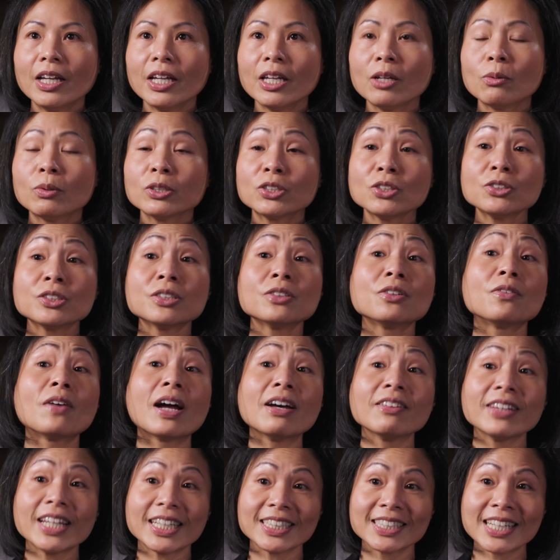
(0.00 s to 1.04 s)
It was also
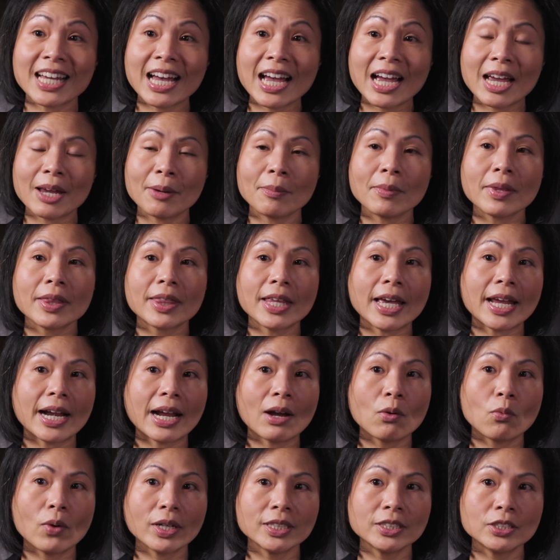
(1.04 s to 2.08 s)
around that time that
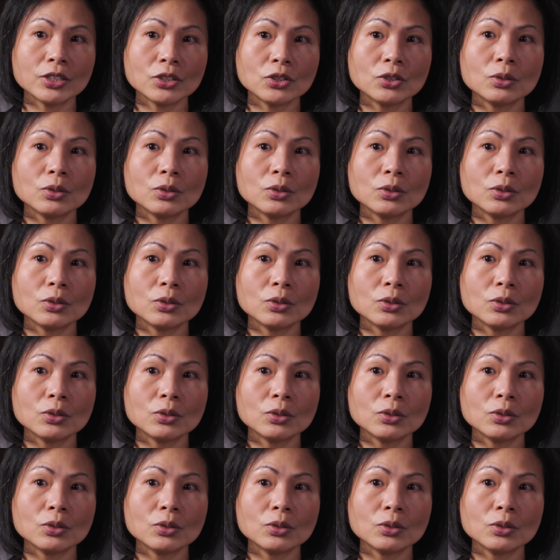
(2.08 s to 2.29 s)
I wanted